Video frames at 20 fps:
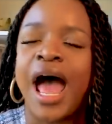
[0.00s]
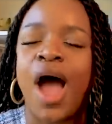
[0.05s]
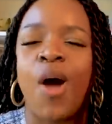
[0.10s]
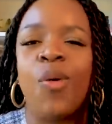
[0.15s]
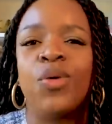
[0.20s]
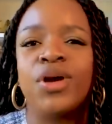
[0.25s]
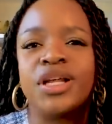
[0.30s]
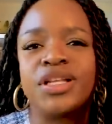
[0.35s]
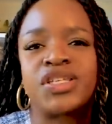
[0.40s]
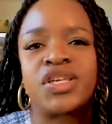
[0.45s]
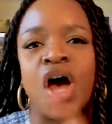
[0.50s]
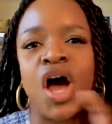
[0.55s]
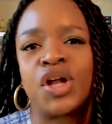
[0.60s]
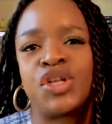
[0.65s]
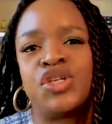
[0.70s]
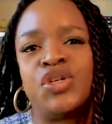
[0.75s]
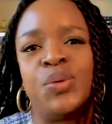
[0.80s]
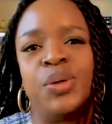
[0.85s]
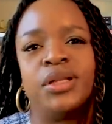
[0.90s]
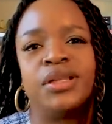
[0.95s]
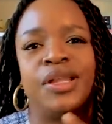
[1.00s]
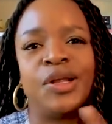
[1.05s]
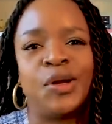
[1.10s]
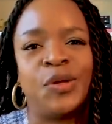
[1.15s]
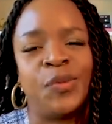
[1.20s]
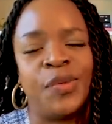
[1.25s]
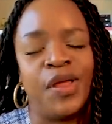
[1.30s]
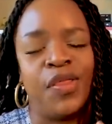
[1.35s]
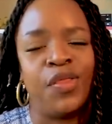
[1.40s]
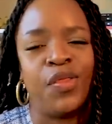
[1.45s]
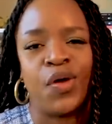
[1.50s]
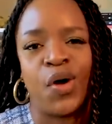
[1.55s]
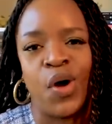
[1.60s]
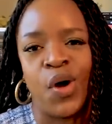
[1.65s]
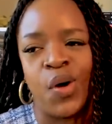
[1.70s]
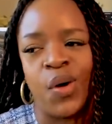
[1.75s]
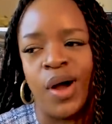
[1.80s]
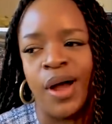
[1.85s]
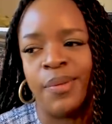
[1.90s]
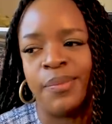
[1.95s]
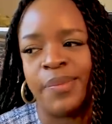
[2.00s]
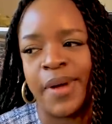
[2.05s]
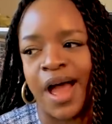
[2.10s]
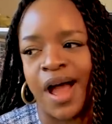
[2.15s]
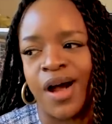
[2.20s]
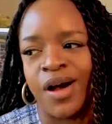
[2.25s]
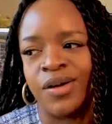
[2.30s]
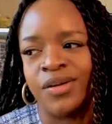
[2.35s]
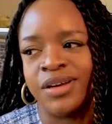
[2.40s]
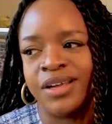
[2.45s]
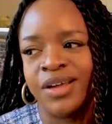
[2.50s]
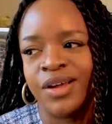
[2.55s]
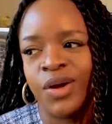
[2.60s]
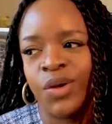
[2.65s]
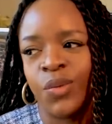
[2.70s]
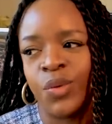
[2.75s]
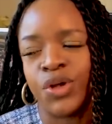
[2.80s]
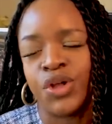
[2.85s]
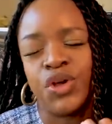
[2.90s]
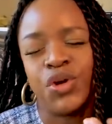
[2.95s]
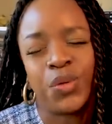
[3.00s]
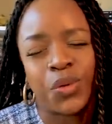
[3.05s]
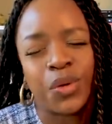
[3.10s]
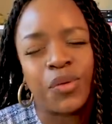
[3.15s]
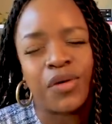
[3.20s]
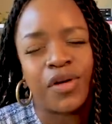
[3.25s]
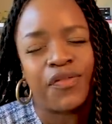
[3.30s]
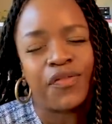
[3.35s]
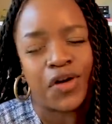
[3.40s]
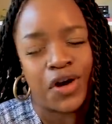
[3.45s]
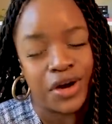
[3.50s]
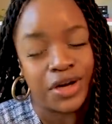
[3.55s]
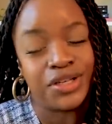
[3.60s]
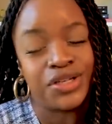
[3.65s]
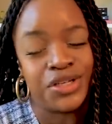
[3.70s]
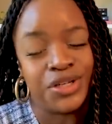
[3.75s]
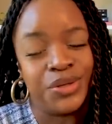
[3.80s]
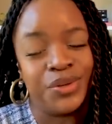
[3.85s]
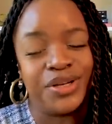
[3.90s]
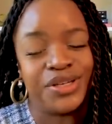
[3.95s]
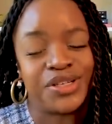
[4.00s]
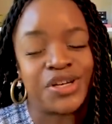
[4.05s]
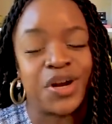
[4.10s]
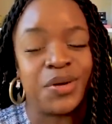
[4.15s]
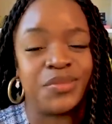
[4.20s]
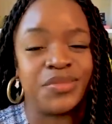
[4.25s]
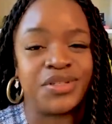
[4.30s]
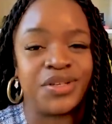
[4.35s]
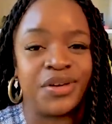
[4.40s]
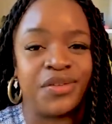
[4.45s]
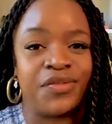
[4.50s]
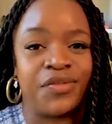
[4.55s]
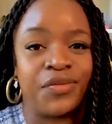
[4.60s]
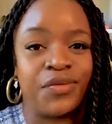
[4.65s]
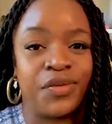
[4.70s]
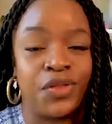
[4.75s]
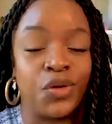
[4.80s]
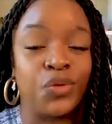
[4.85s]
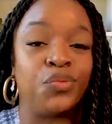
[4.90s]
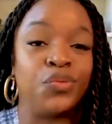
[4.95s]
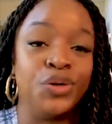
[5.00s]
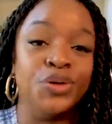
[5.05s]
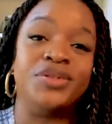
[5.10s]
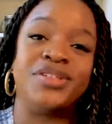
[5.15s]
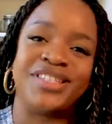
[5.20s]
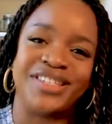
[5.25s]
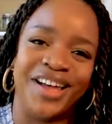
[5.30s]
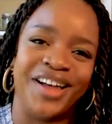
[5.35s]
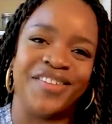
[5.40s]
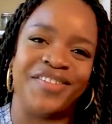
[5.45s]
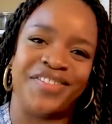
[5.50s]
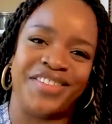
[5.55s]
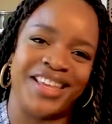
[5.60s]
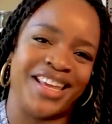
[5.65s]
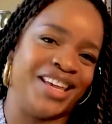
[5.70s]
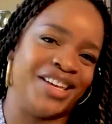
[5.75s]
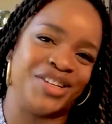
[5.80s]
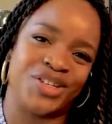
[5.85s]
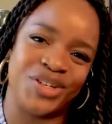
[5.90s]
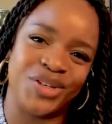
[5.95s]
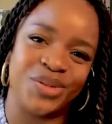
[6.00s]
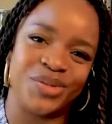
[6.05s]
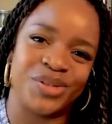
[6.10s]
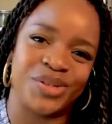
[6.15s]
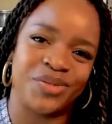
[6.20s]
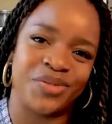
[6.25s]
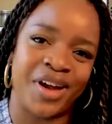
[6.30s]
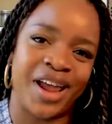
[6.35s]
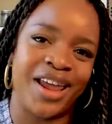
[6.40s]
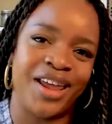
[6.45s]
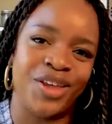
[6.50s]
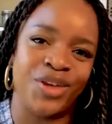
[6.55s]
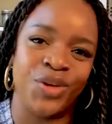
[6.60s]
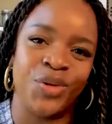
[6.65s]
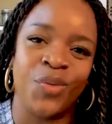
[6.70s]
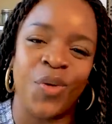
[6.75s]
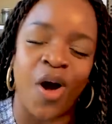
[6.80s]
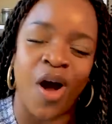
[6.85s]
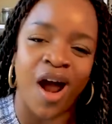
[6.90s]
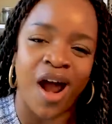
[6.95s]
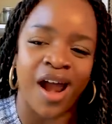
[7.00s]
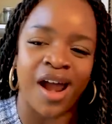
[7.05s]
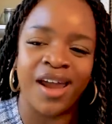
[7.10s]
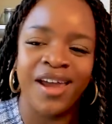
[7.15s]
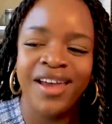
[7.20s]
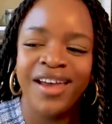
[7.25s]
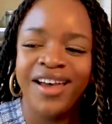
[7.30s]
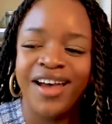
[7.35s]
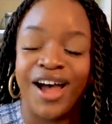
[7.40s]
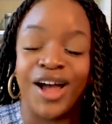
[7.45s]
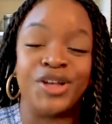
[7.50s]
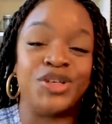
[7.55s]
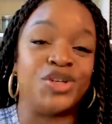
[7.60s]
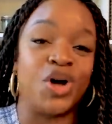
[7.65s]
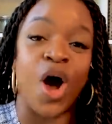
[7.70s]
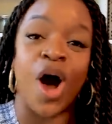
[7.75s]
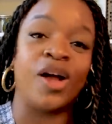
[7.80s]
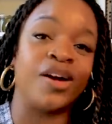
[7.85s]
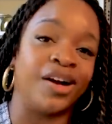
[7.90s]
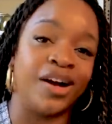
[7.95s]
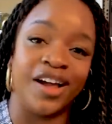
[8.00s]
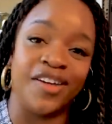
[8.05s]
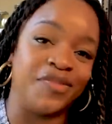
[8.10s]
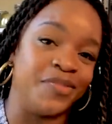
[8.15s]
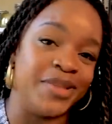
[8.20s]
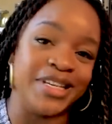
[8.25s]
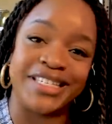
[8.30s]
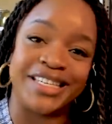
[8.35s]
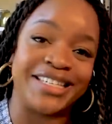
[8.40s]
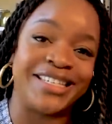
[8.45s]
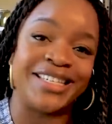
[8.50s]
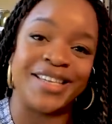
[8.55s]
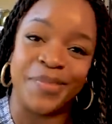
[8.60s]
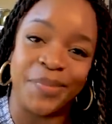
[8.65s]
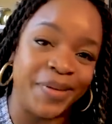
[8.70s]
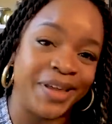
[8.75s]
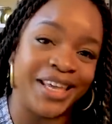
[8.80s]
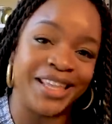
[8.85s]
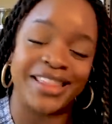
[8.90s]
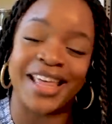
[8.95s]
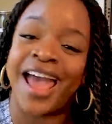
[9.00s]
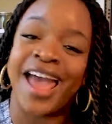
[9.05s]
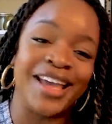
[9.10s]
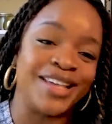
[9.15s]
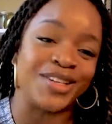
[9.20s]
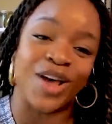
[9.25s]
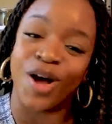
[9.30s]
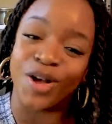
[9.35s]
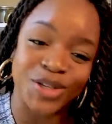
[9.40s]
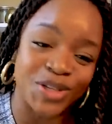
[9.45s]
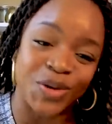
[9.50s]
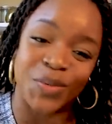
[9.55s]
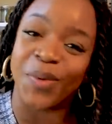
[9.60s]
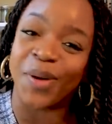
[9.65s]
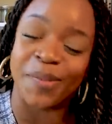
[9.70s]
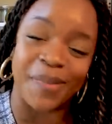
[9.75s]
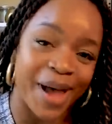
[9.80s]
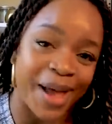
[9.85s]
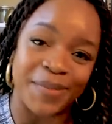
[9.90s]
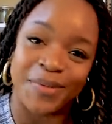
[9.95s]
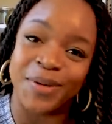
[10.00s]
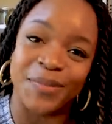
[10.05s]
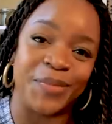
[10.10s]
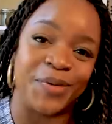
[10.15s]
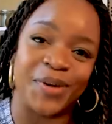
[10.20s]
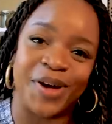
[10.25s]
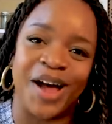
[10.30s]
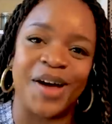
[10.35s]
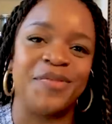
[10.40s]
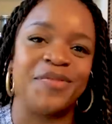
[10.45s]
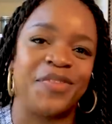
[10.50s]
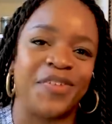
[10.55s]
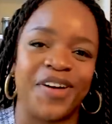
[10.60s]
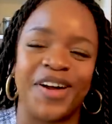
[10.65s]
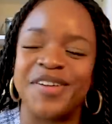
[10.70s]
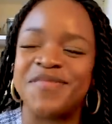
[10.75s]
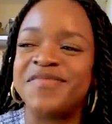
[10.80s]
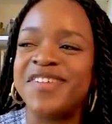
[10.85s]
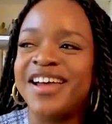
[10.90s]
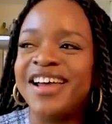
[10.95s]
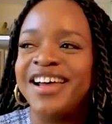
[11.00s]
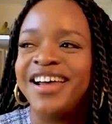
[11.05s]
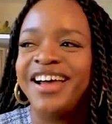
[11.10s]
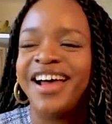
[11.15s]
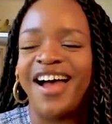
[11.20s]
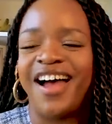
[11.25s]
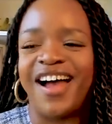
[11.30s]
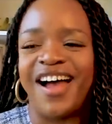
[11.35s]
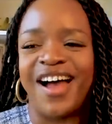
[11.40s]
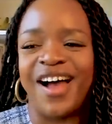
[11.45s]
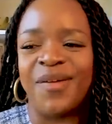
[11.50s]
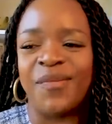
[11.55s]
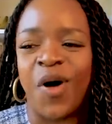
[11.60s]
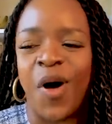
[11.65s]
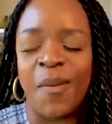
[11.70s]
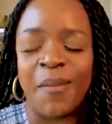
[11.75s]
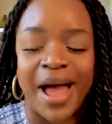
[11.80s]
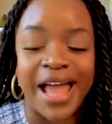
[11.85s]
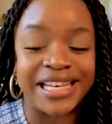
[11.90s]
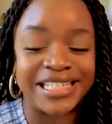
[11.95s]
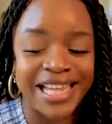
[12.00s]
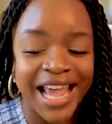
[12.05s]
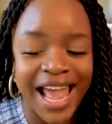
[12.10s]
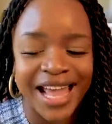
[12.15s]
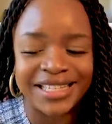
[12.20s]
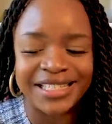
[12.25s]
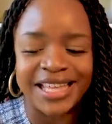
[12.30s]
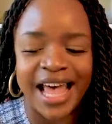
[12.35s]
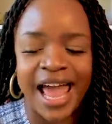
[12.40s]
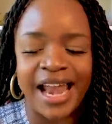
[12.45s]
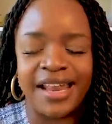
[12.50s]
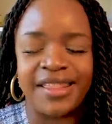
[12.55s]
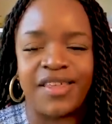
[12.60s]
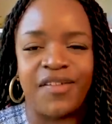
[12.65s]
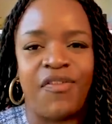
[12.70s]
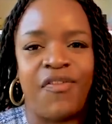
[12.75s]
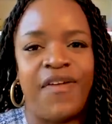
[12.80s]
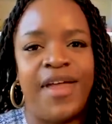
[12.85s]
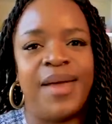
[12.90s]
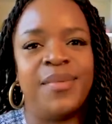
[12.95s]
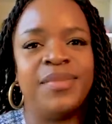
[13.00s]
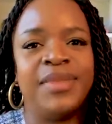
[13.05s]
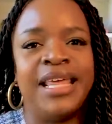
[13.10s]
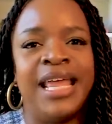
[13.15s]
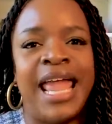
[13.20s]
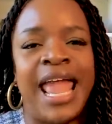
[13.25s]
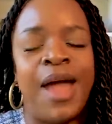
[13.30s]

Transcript: I want to talk to you a little bit, though, about what you were referring to in terms of the roots of the issues, right? You are a daughter of Mississippi. That is also where my people come from, um, on my dad's side of the family.